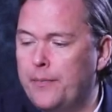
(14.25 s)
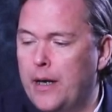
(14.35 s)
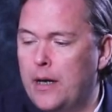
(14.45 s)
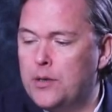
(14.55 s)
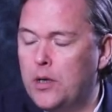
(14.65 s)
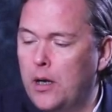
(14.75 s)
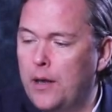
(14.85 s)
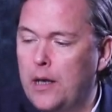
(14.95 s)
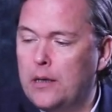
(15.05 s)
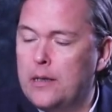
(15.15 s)
And I certainly
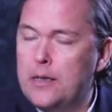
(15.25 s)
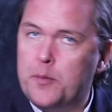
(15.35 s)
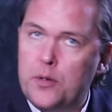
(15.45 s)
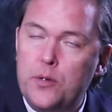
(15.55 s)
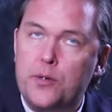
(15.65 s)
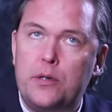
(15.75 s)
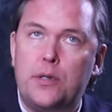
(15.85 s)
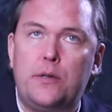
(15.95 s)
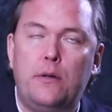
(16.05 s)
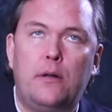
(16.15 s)
think that this producer
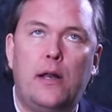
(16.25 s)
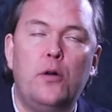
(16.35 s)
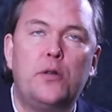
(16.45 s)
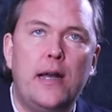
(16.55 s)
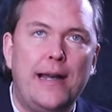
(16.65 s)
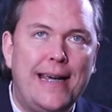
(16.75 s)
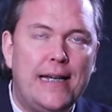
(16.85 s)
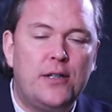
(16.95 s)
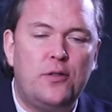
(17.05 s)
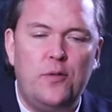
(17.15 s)
is closely
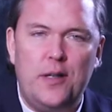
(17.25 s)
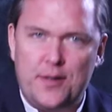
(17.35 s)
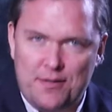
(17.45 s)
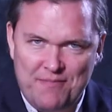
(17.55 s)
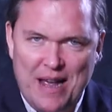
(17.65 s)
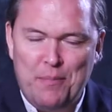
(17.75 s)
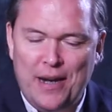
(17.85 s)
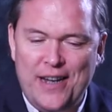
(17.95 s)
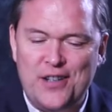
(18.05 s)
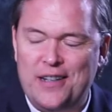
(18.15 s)
linked to this
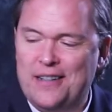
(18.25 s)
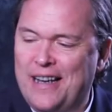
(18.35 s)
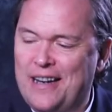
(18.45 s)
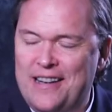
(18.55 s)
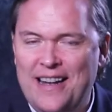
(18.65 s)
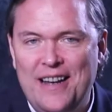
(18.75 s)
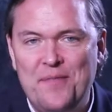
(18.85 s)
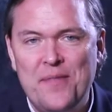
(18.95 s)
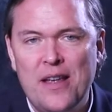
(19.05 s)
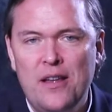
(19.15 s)
appellation and
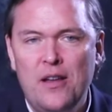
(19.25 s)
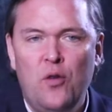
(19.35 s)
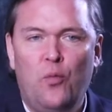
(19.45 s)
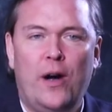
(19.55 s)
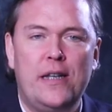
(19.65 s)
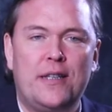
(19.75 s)
wine